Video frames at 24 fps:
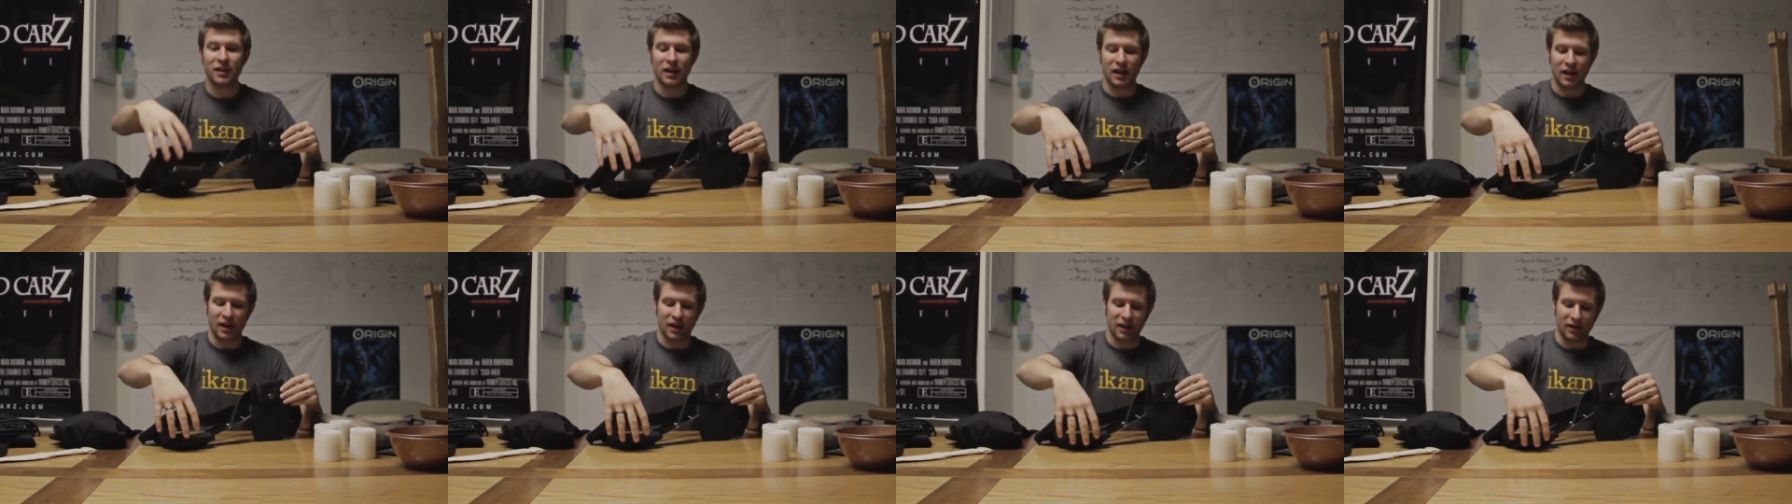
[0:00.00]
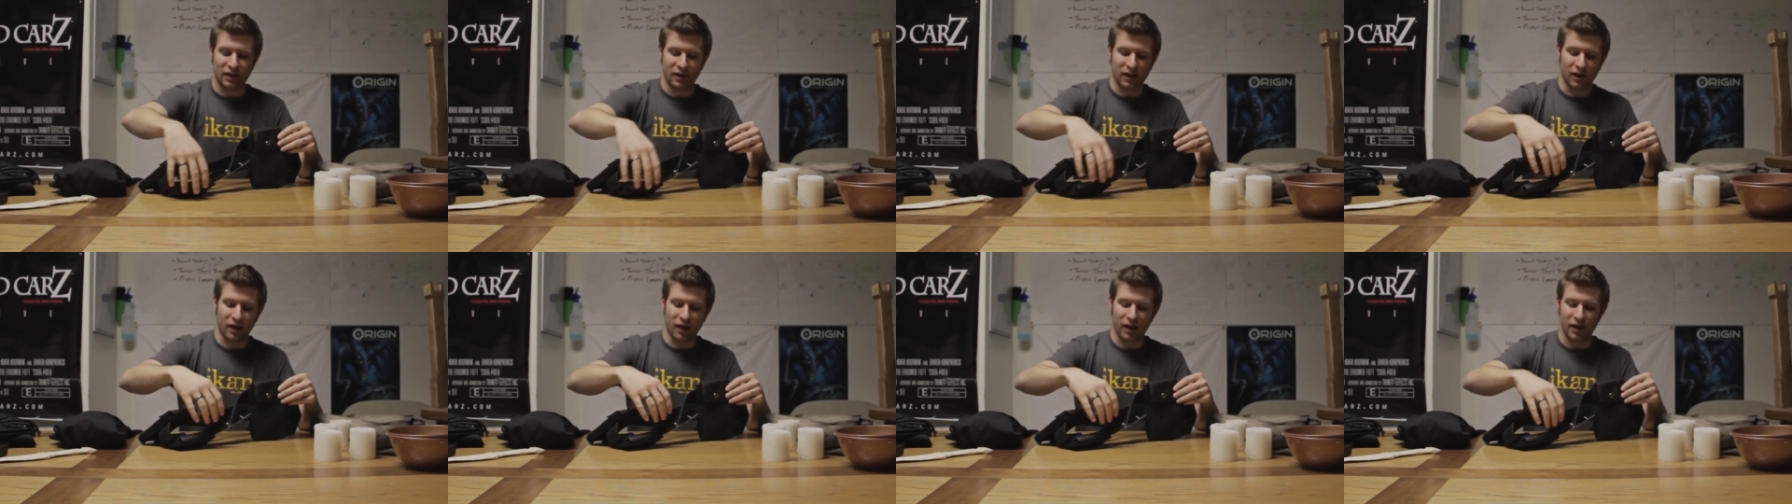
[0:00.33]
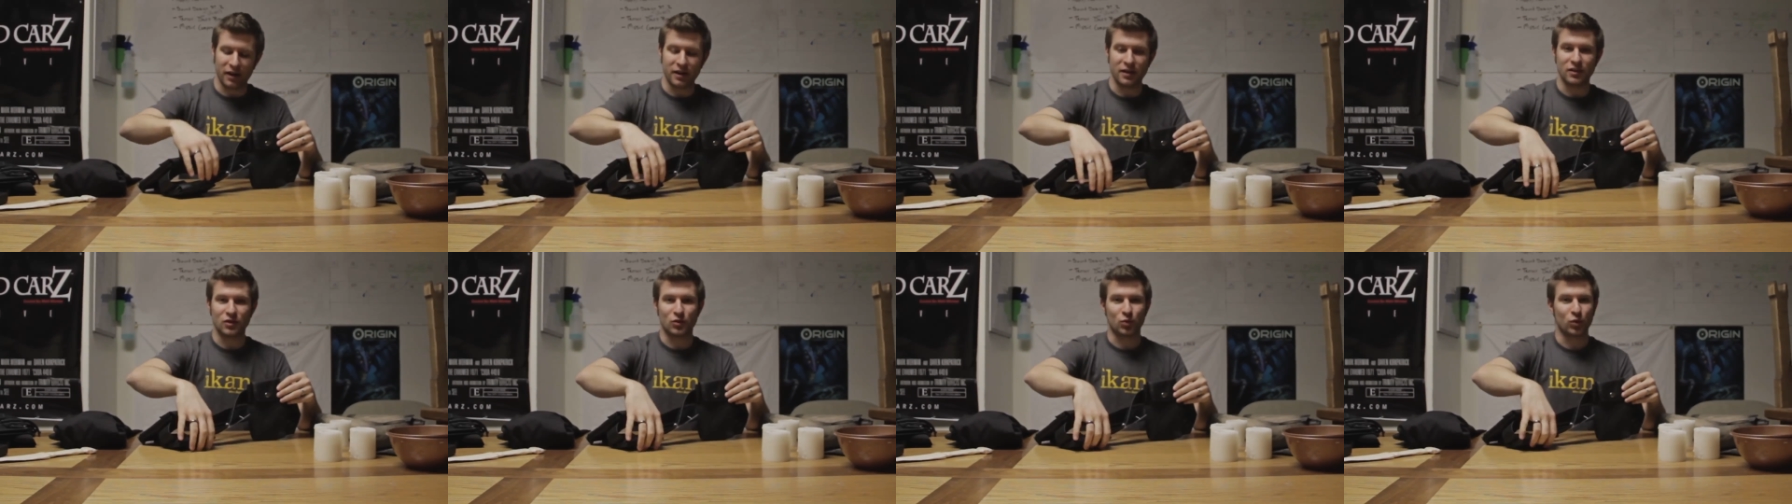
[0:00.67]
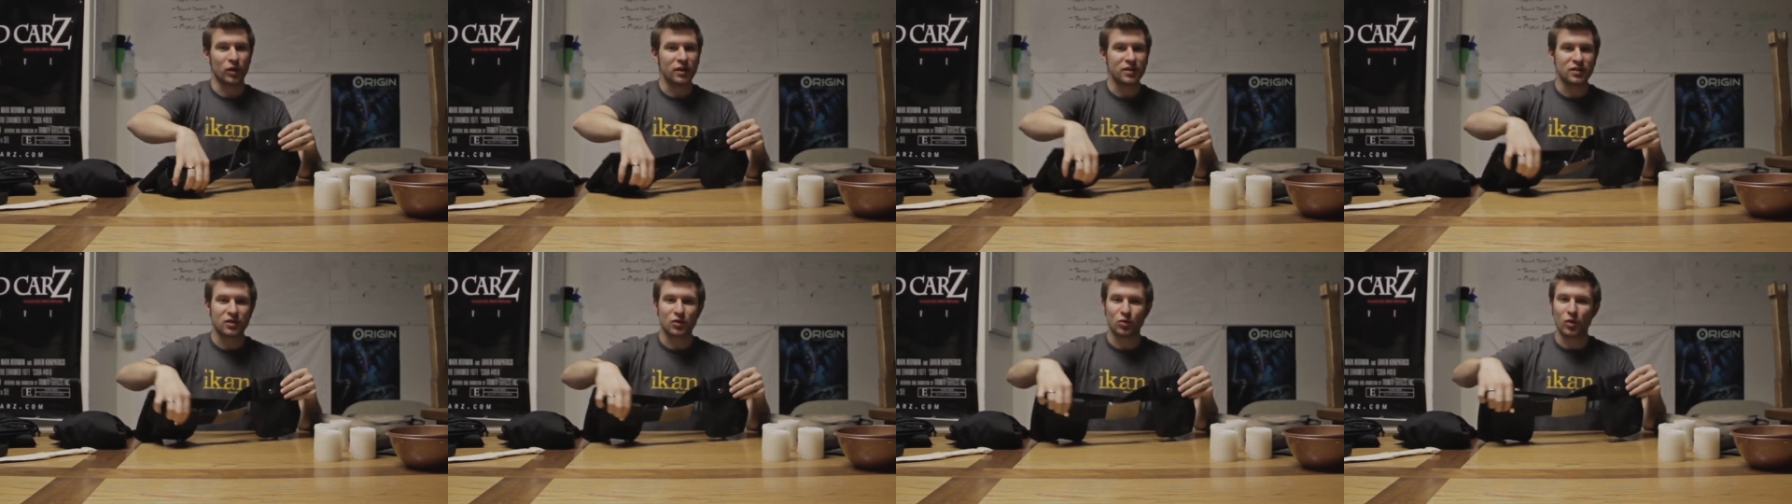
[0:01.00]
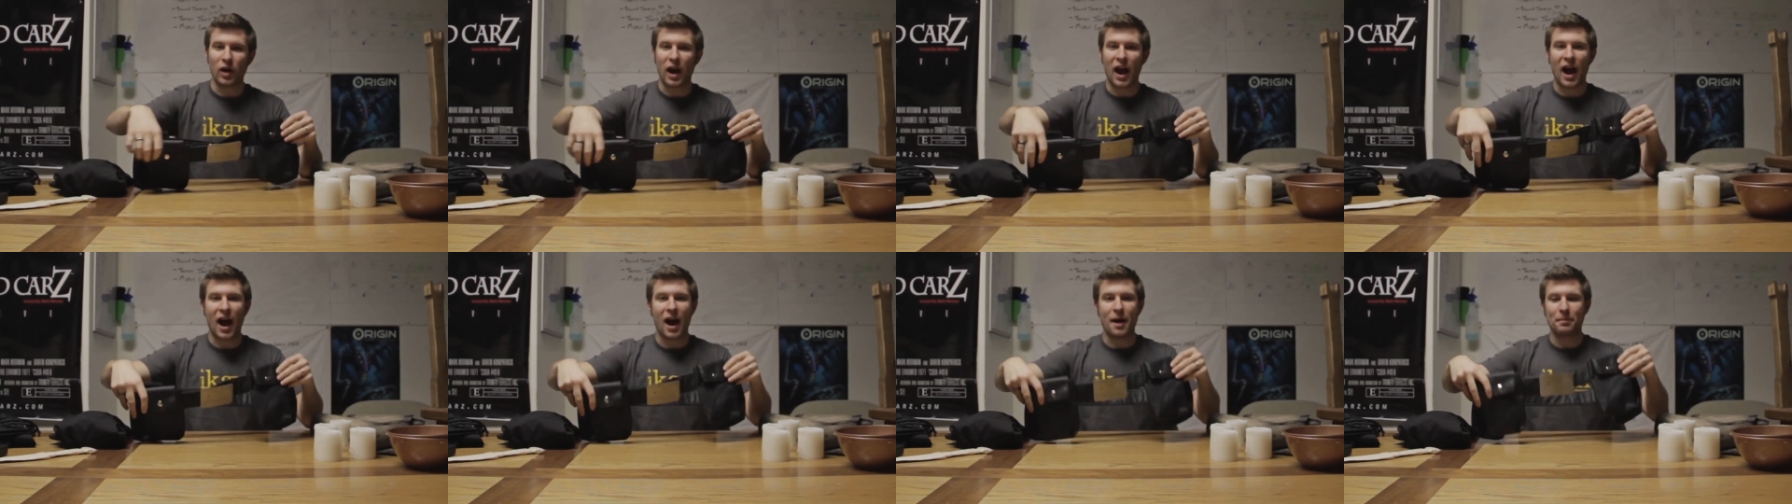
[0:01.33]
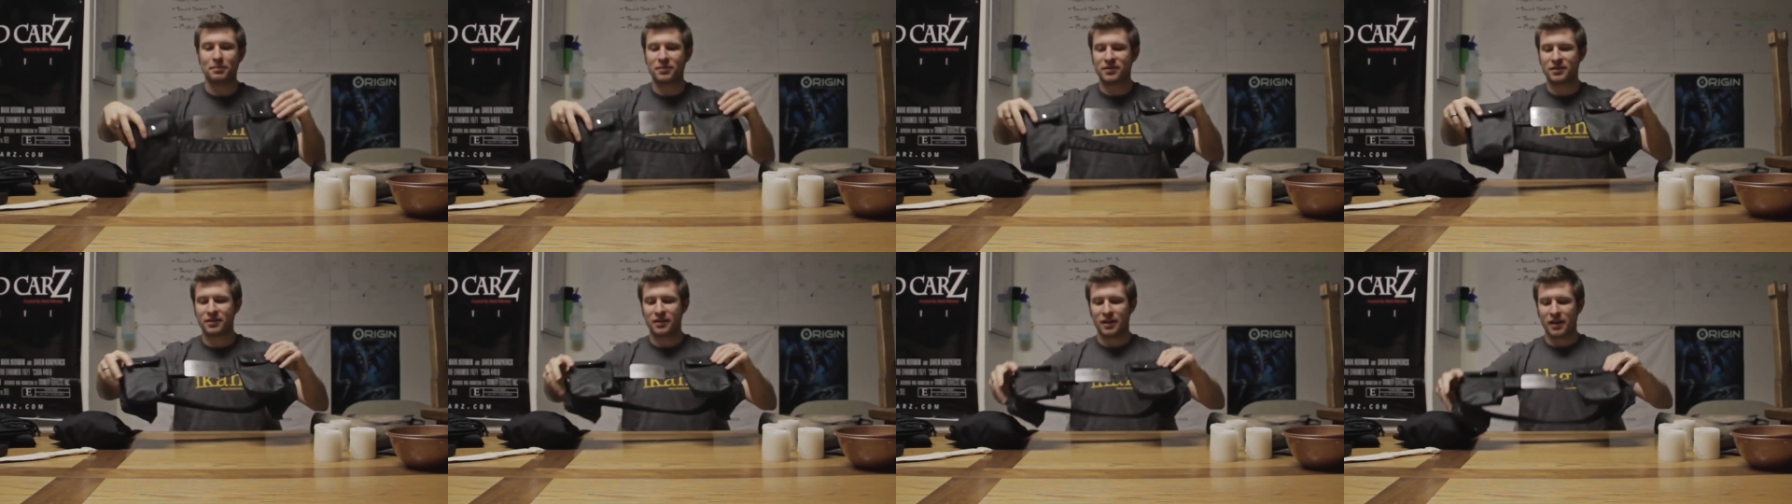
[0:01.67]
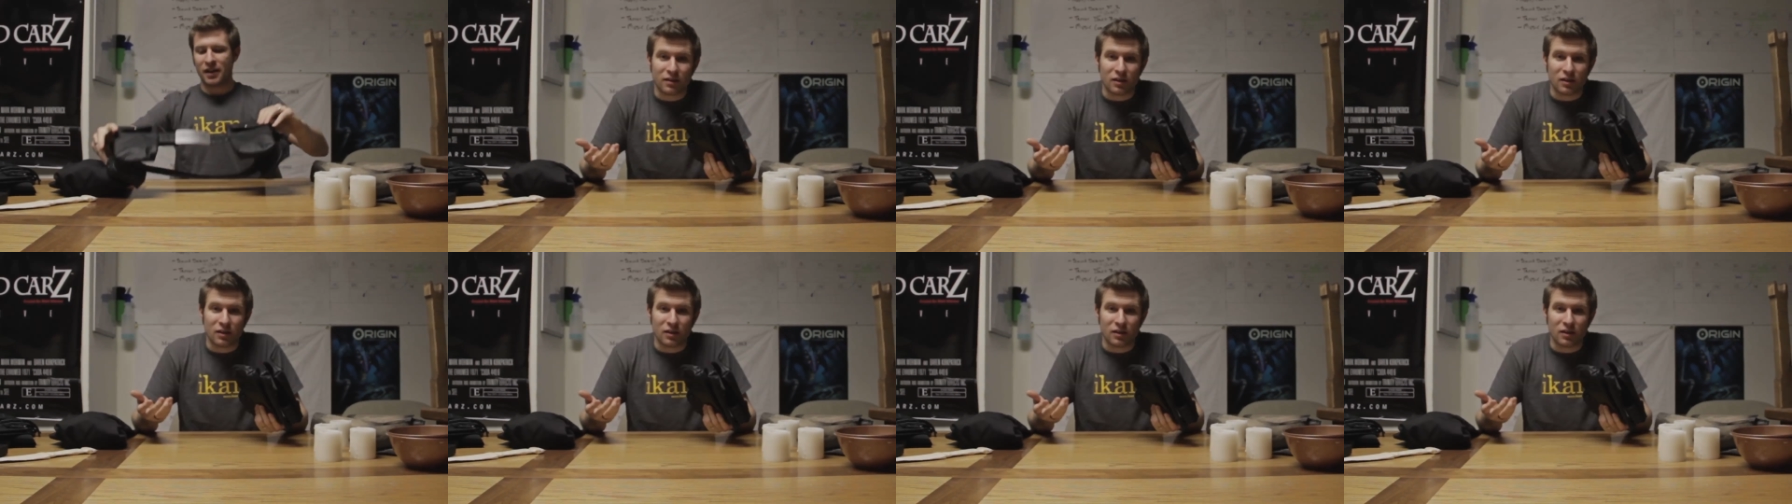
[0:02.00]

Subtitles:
and his wrist wraps.